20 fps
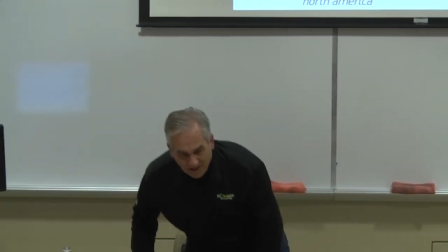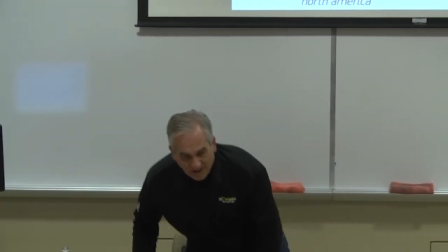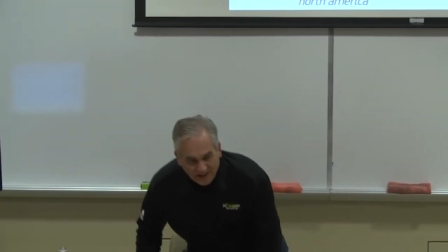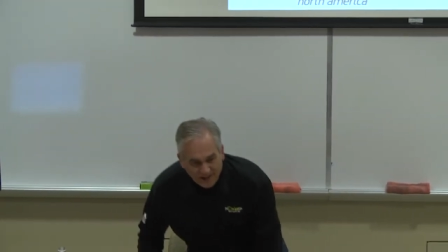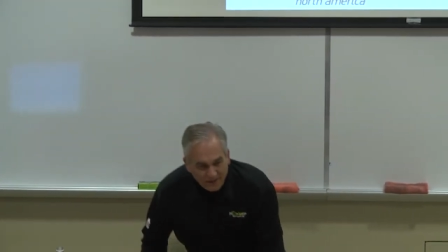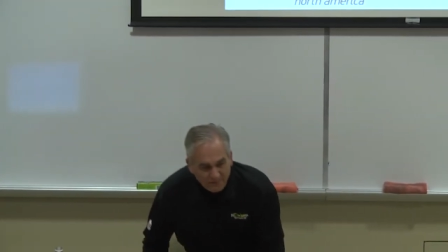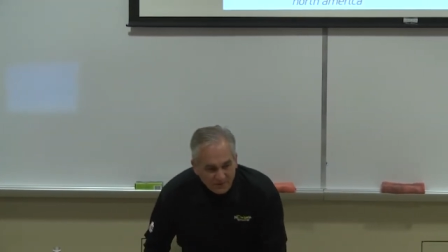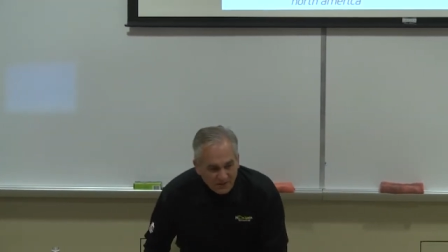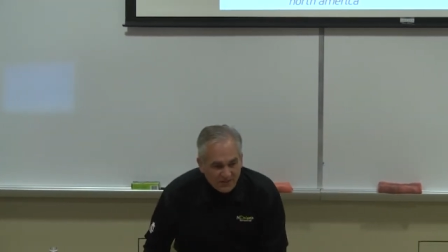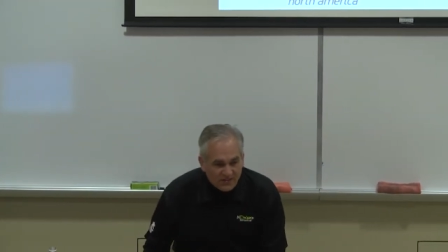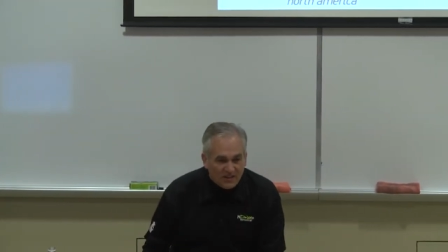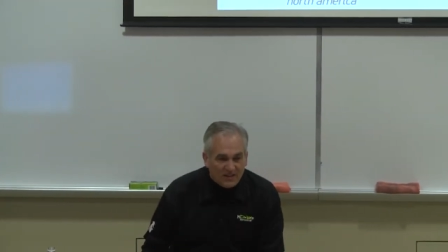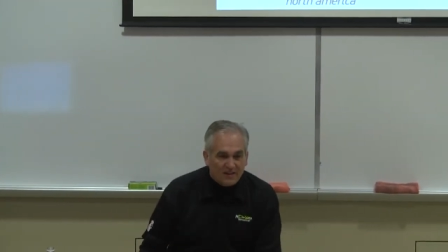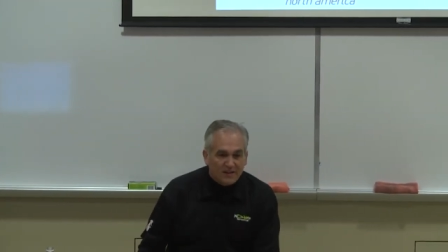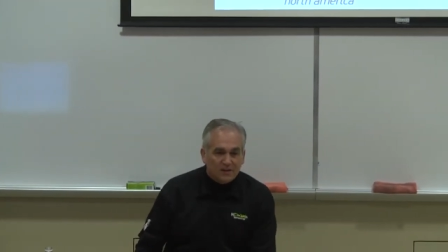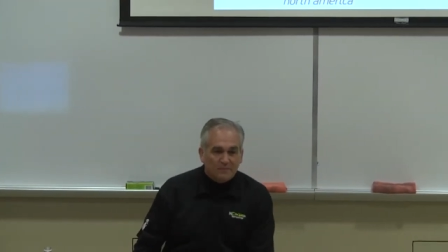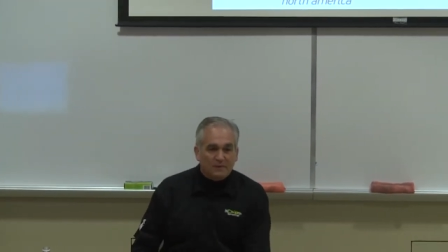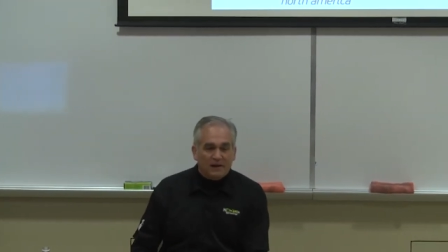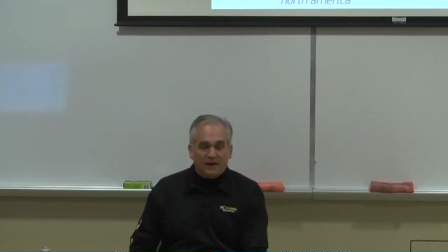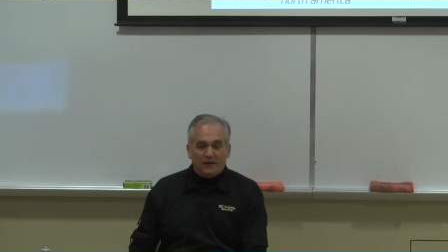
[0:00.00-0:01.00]
That got me
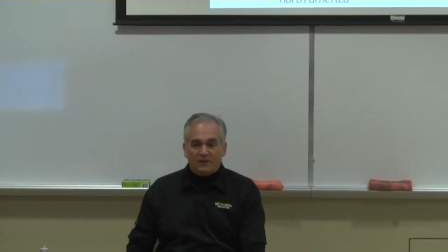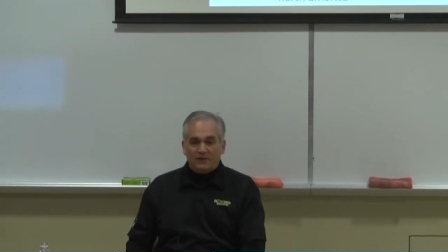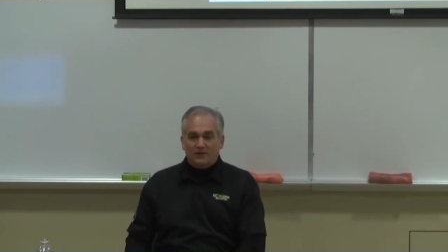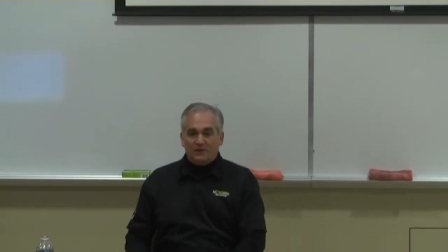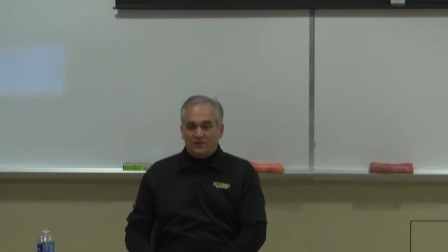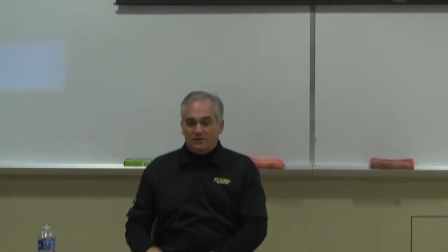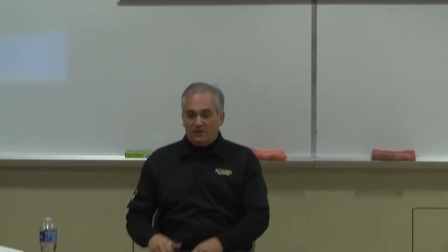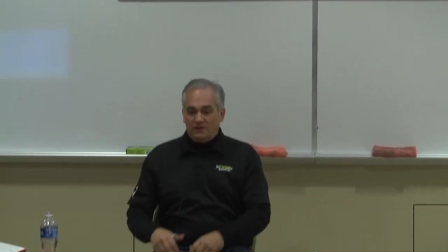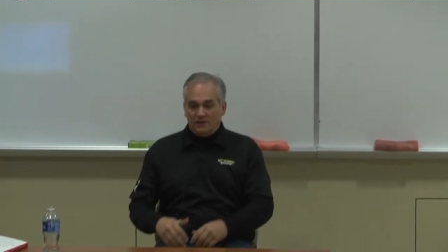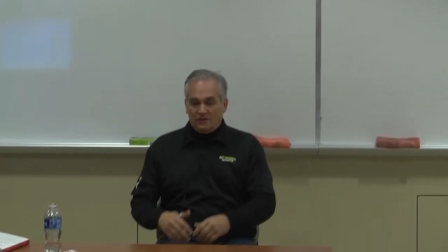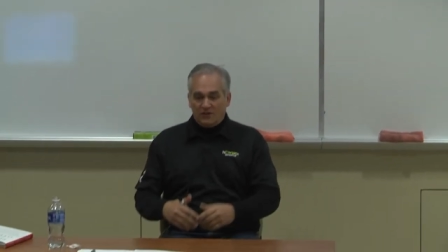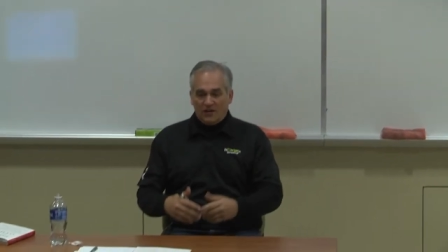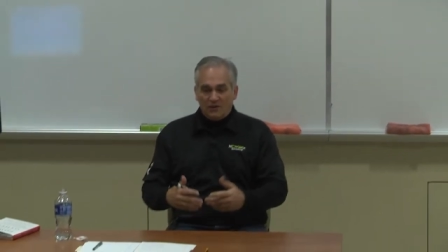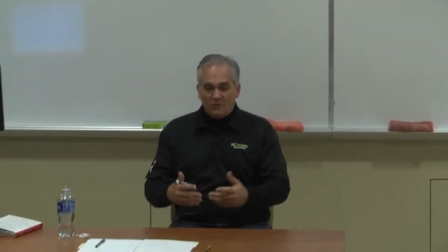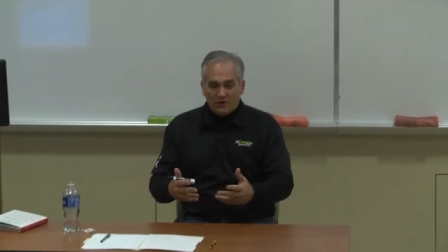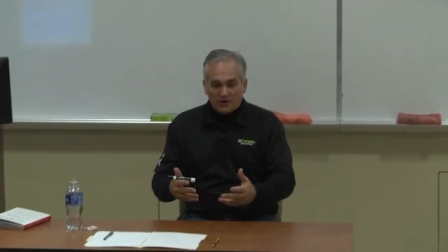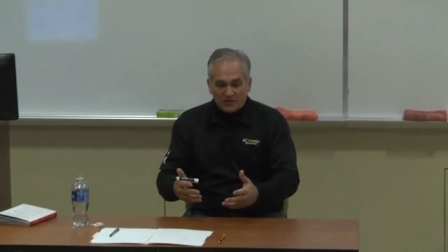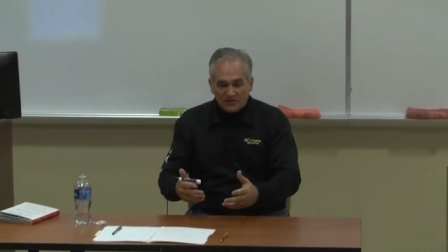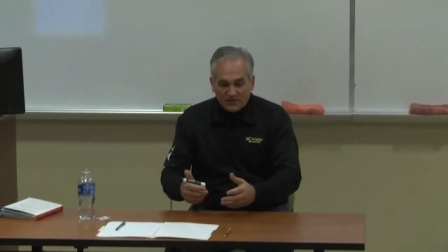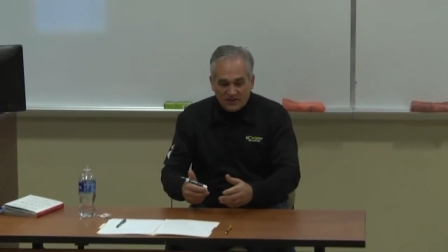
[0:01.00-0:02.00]
thinking about okay,
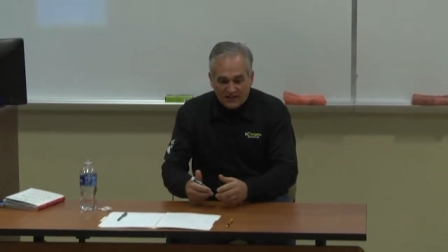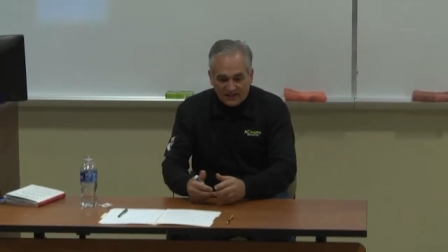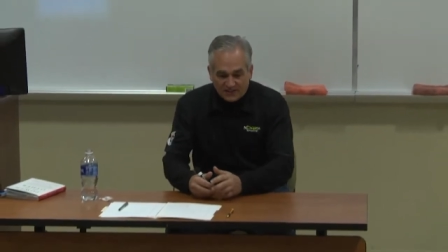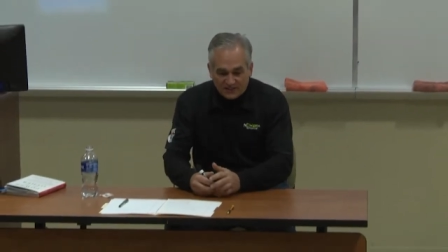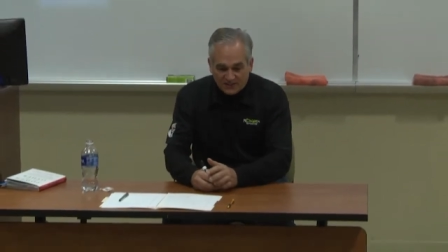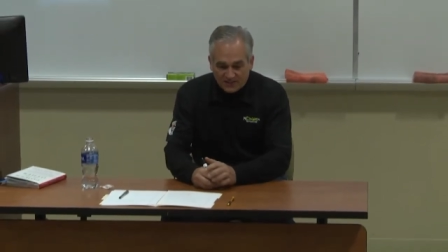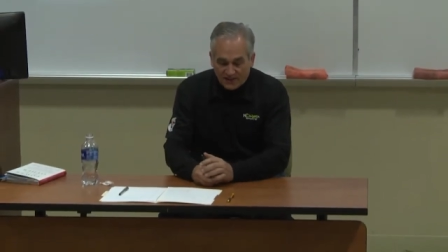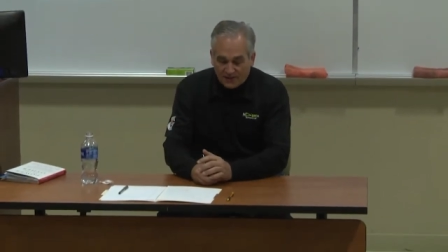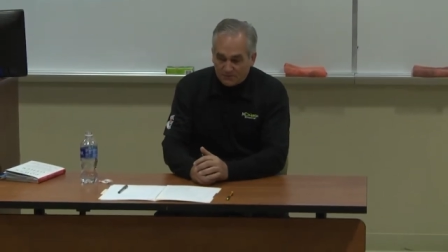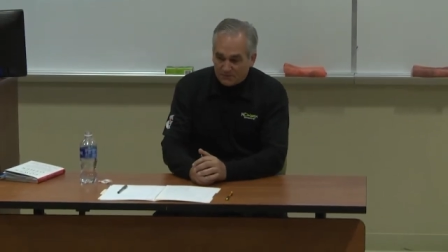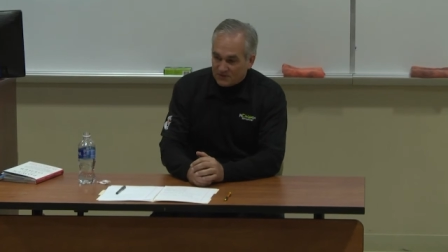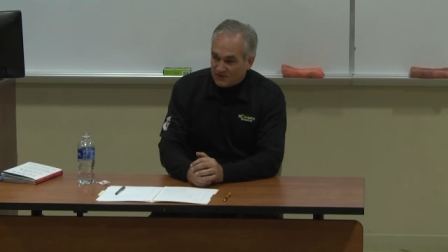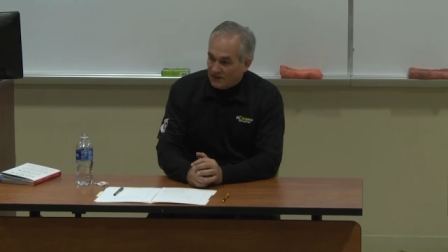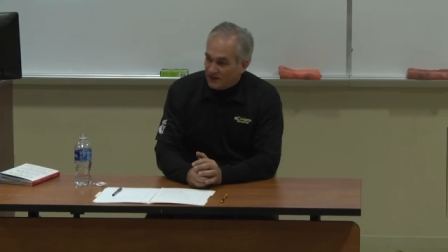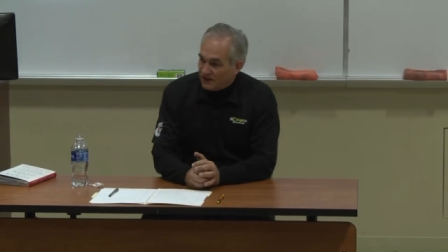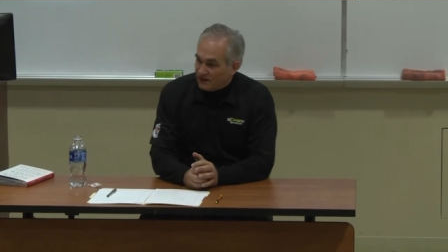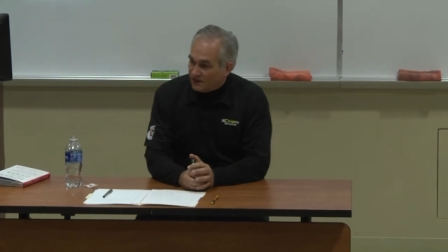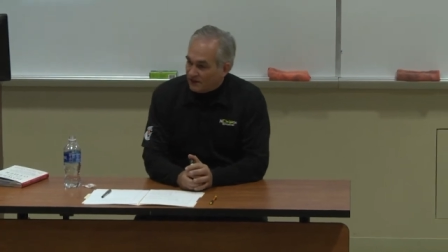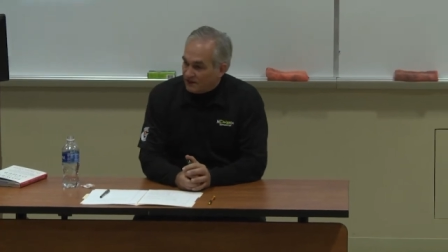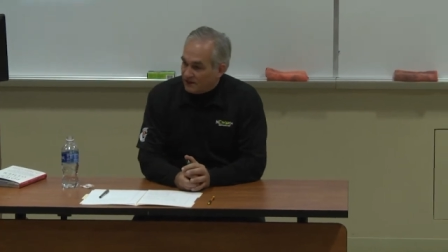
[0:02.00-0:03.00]
what are the next steps?
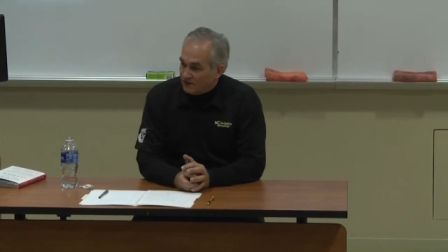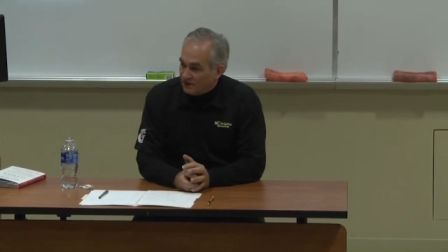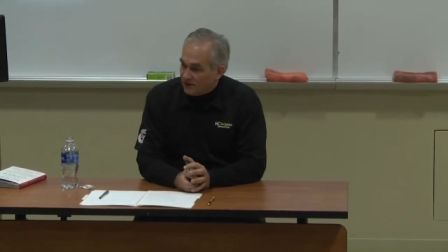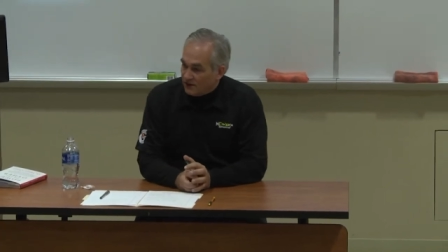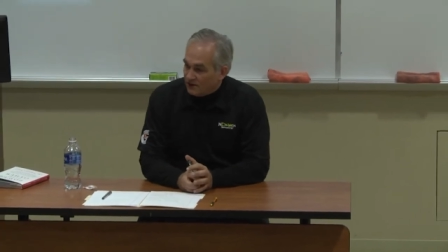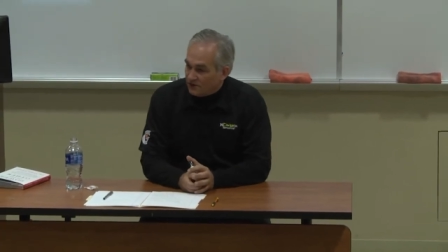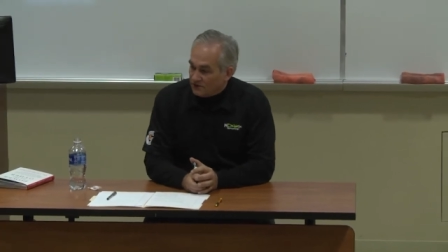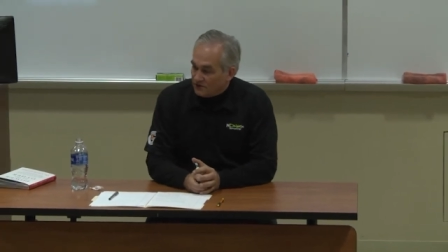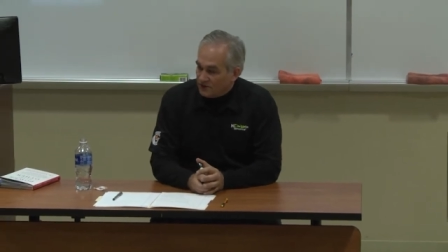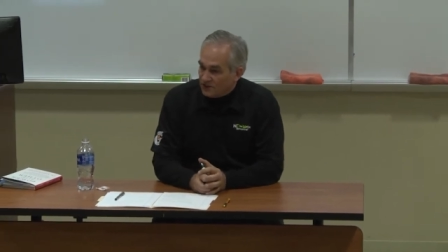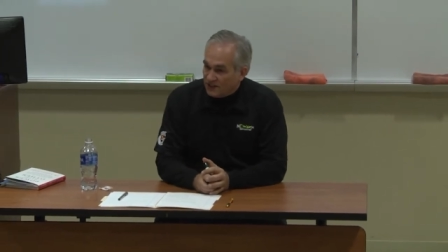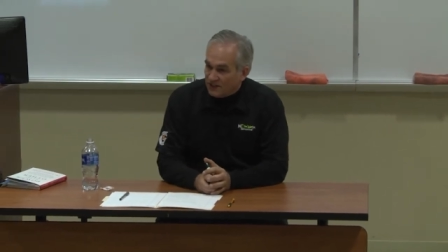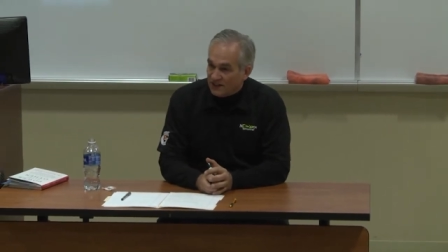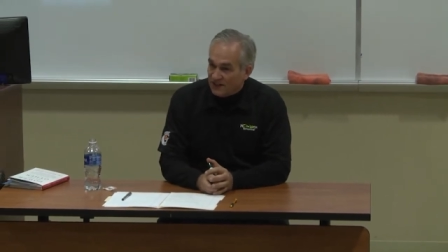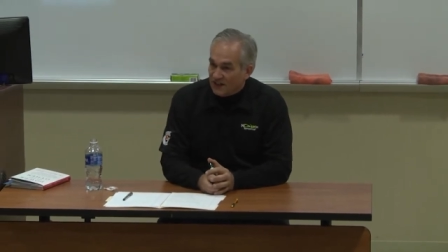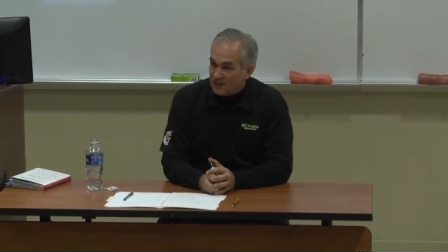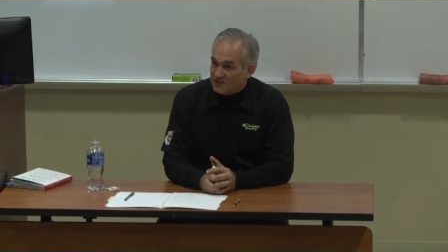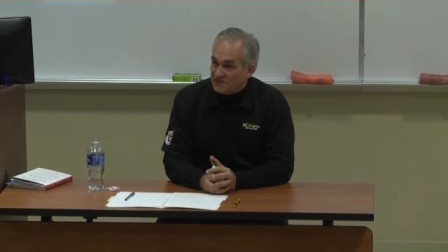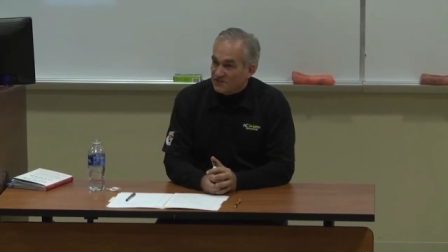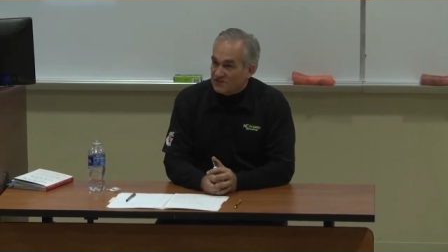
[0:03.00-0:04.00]
And uh, really,
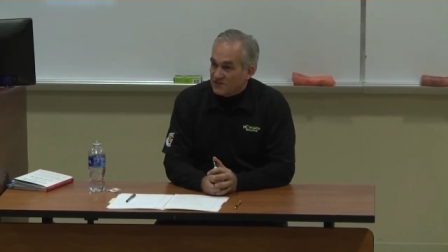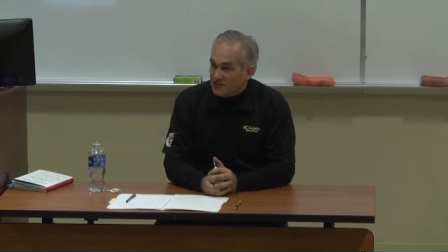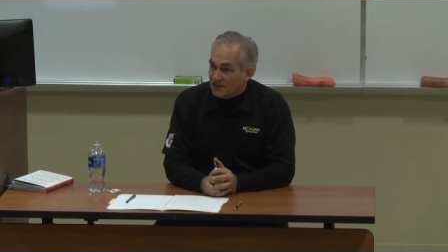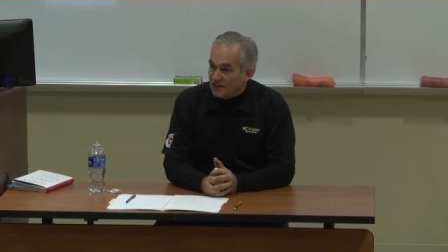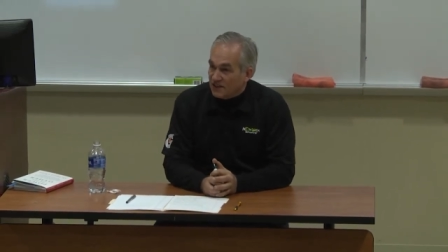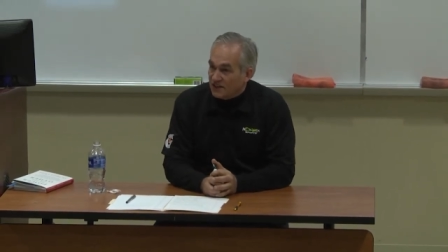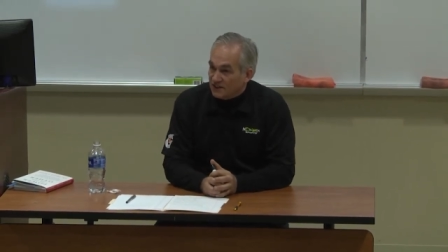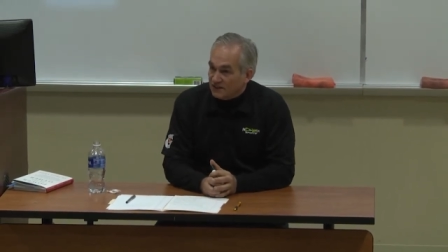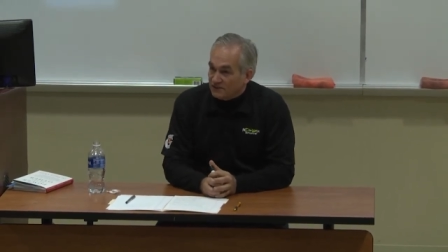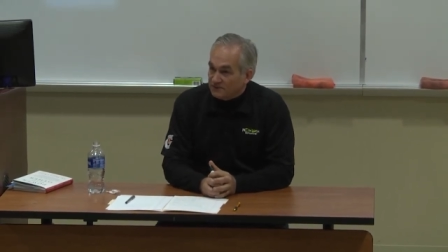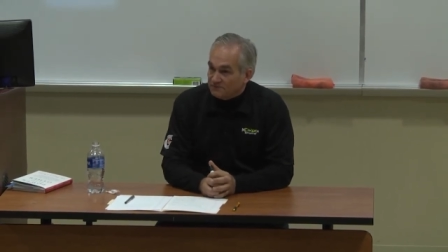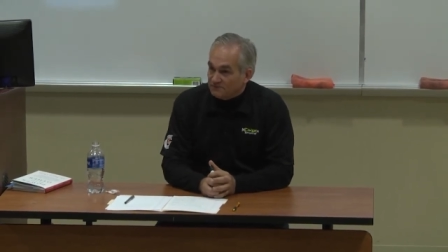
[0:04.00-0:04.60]
licensing